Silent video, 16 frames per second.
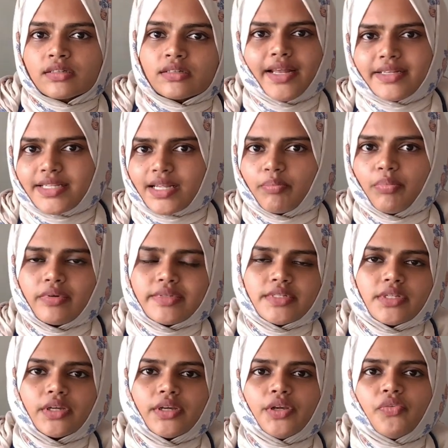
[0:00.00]
And
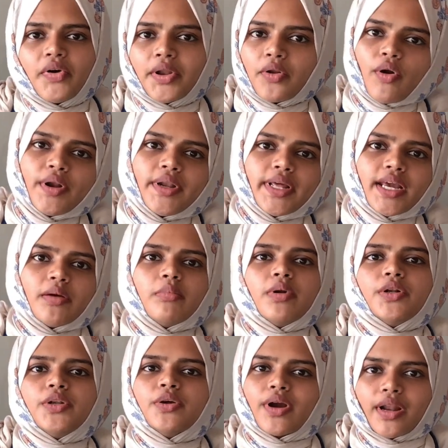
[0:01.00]
suppose you are not
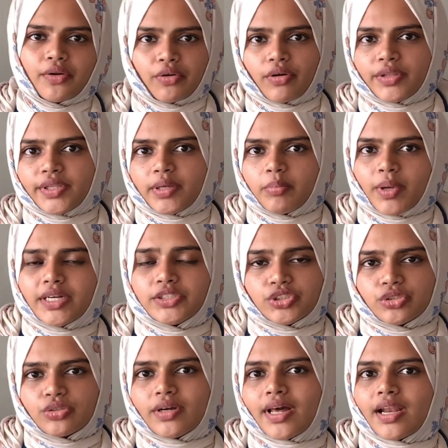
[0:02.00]
able to control the blood
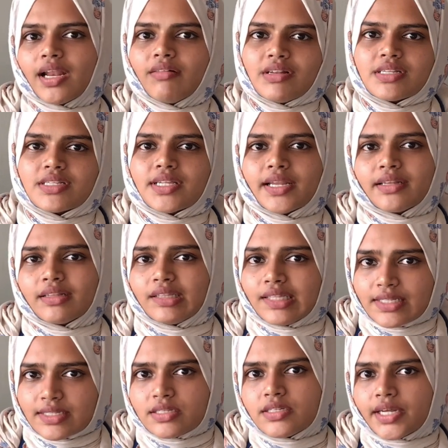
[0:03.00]
sugar levels at
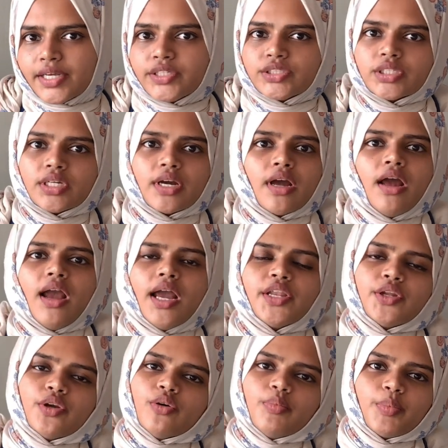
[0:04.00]
this stage
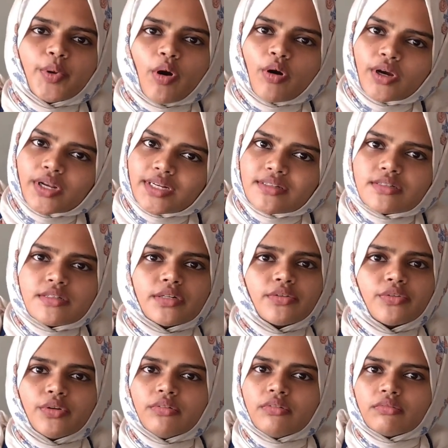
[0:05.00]
and you progressed
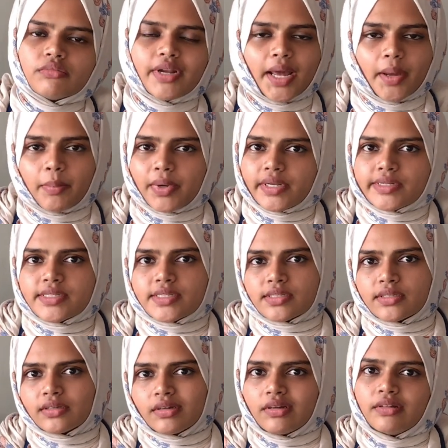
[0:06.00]
into
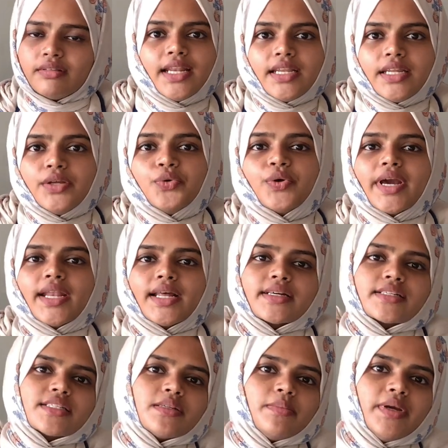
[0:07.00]
diabetes, then you can
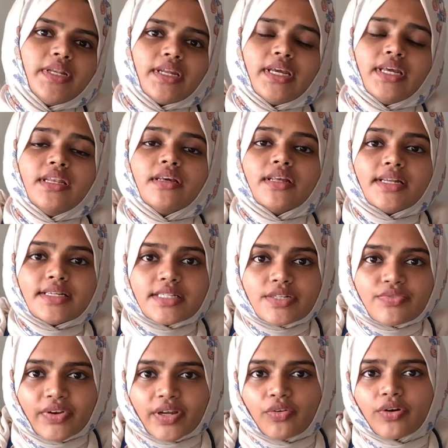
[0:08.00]
exhibit
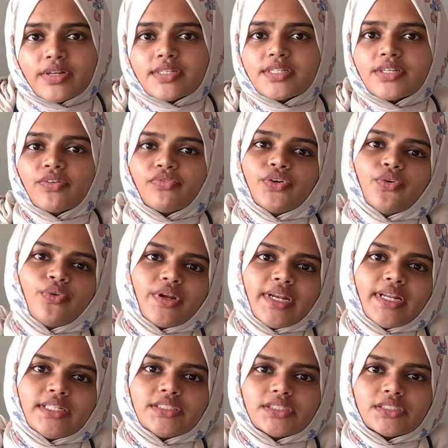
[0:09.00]
increased frequency of
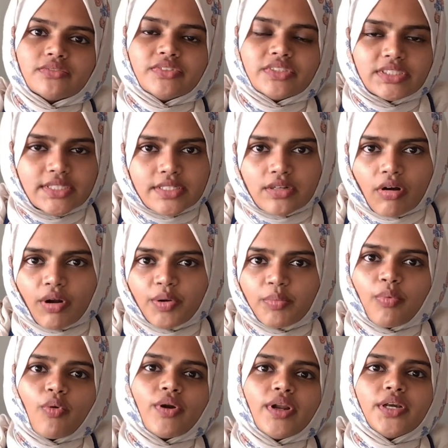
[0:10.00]
urination, which is called
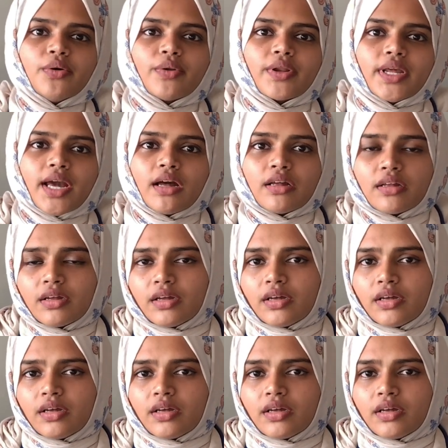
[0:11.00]
polyuria,